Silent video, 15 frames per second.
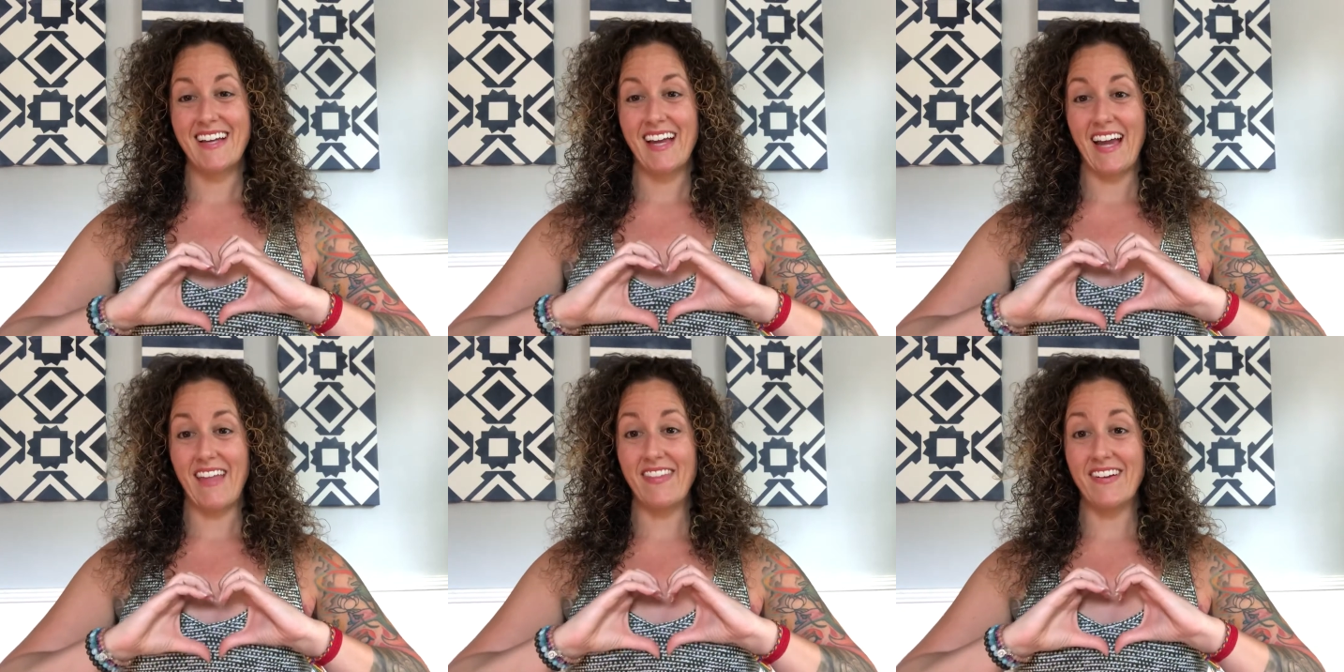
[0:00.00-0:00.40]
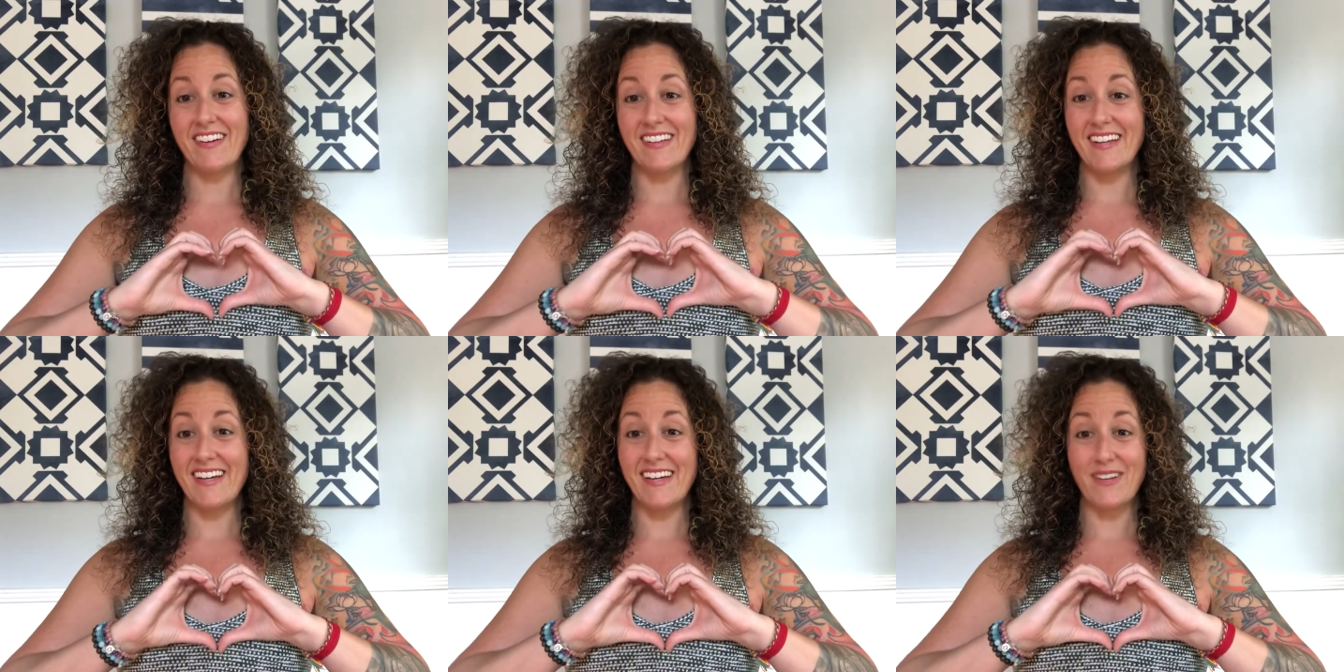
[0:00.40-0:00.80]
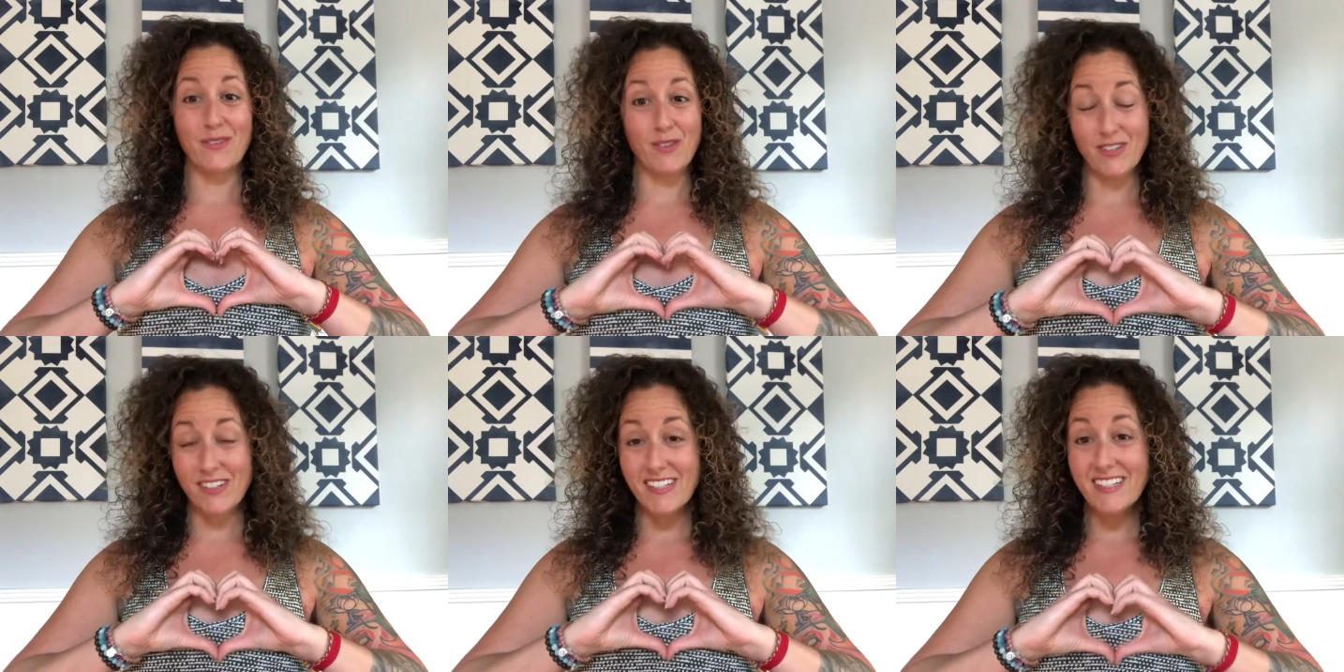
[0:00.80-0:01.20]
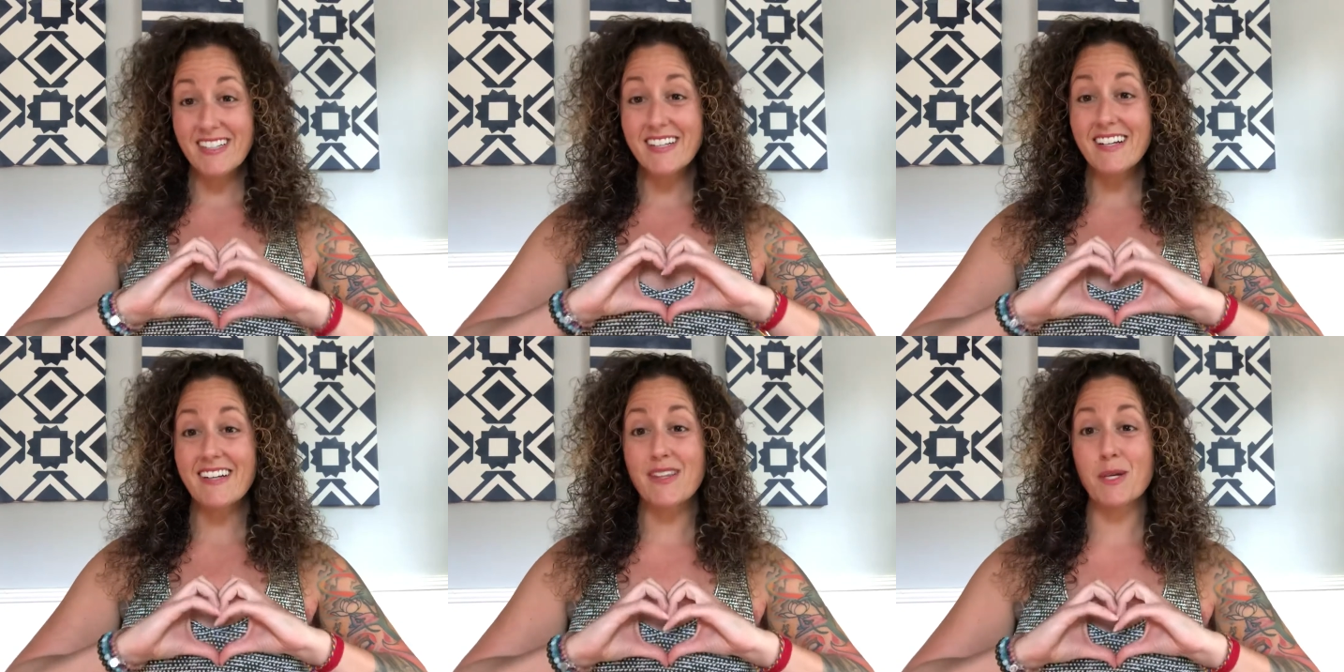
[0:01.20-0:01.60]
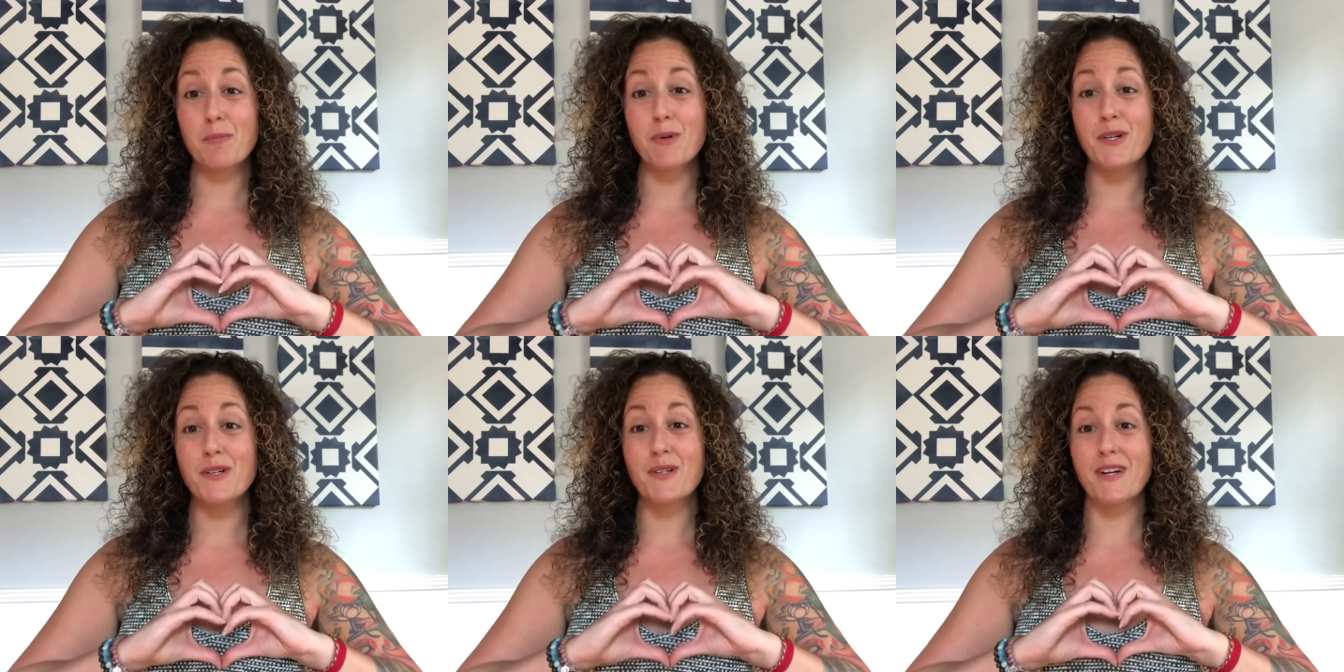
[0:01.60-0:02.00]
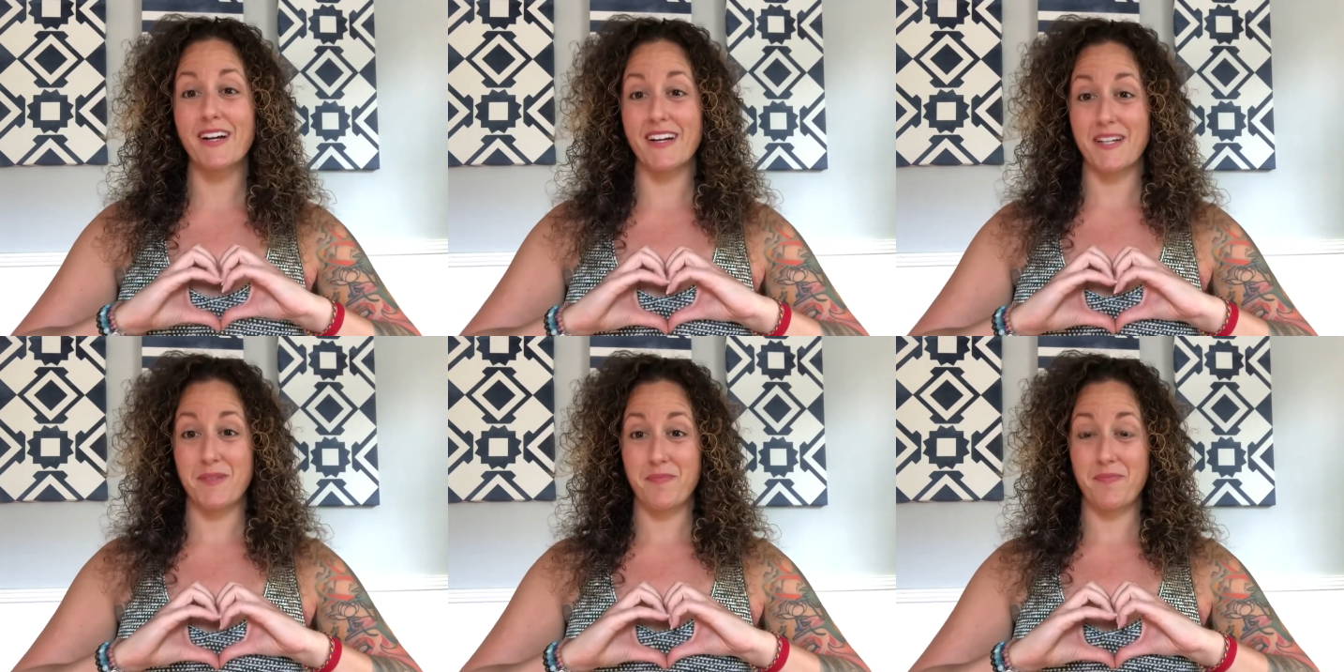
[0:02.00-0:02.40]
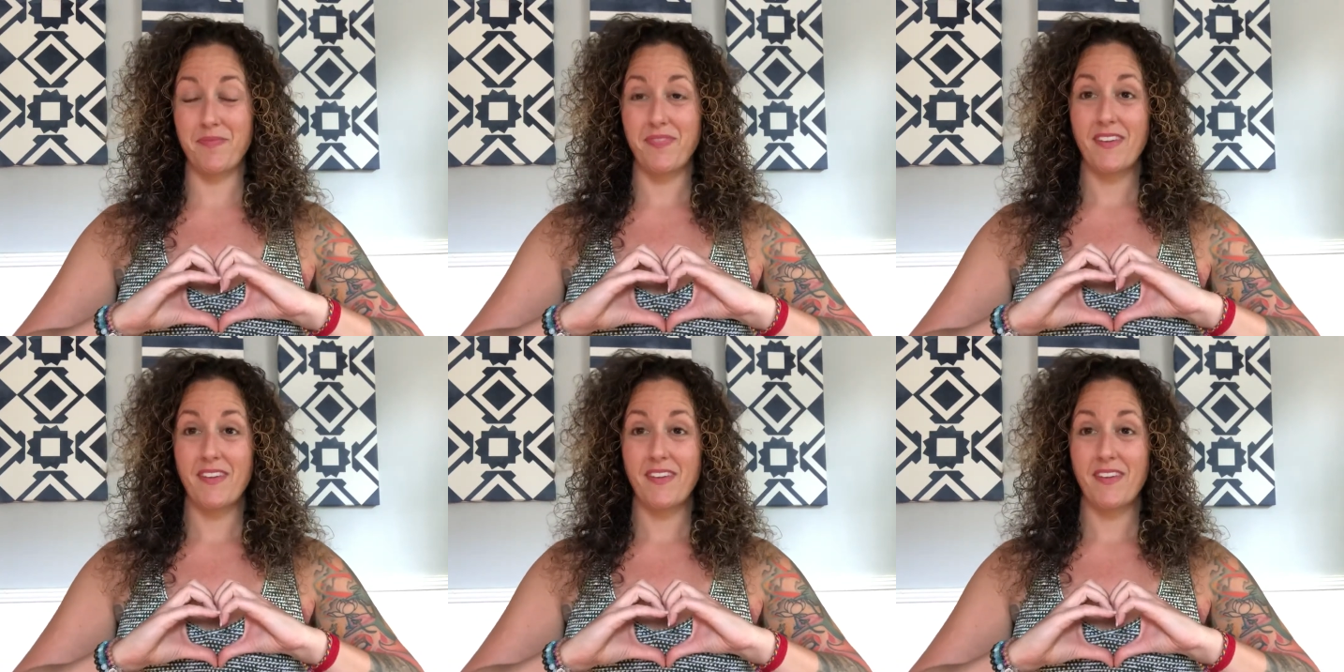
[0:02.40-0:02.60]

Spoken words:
and they're like, we're going to clear the program